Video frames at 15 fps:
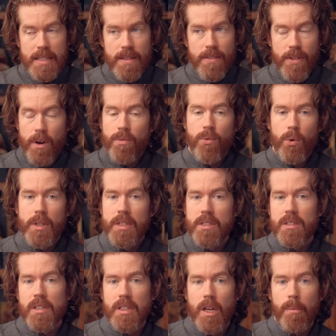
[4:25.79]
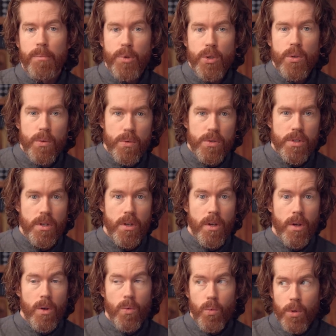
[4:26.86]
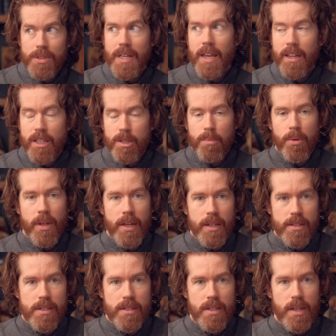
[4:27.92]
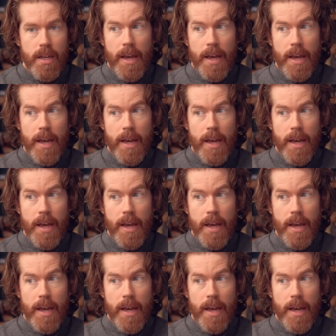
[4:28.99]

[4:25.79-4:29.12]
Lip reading: therefore easily abused will take its place,